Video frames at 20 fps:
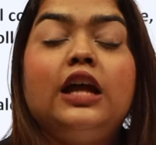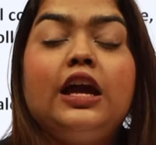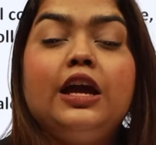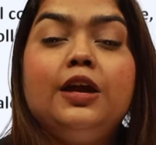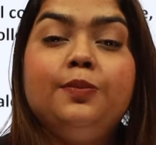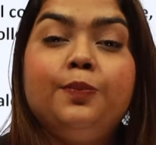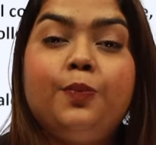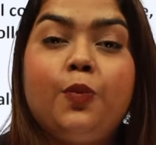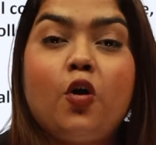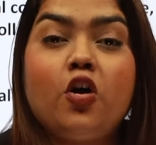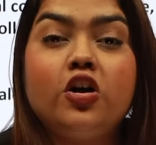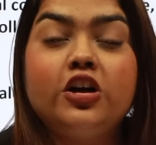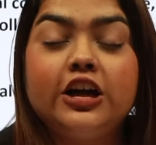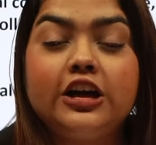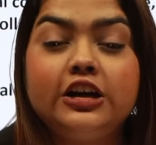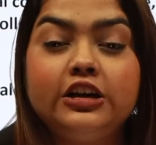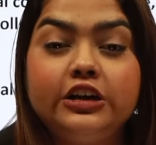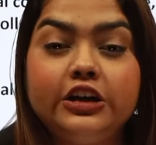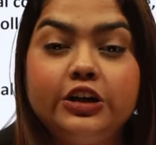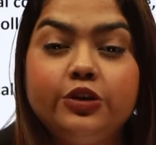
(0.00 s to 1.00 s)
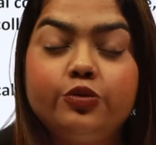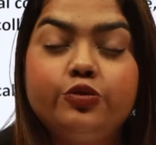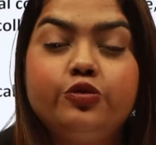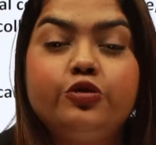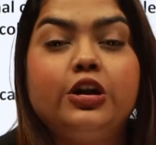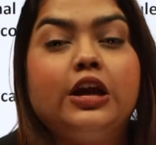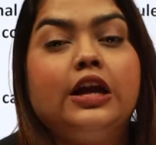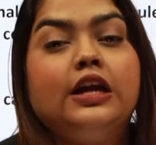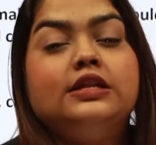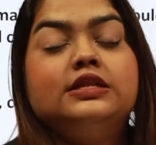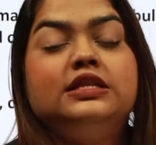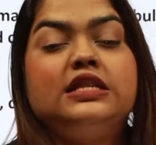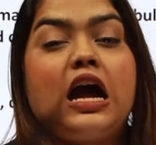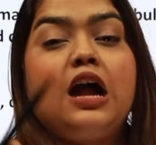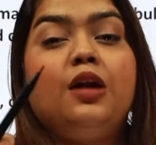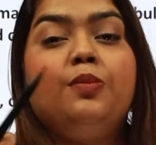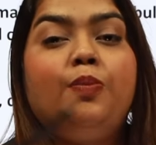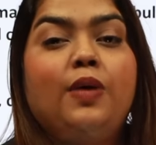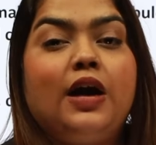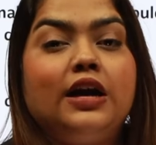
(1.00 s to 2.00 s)
the important nutrients
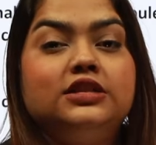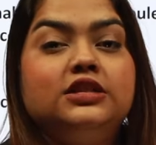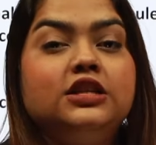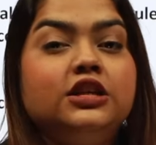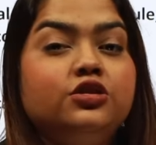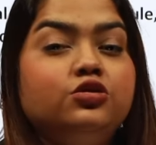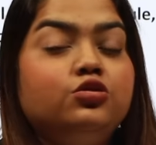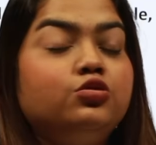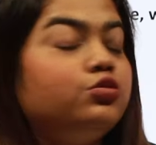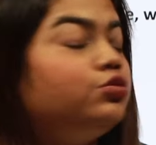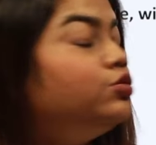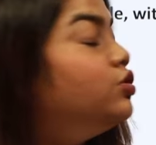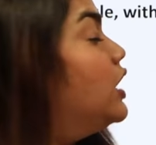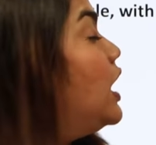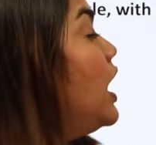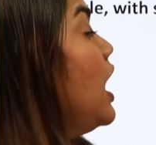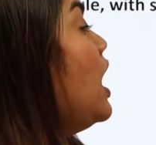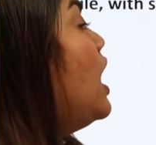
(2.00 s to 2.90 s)
are passing through the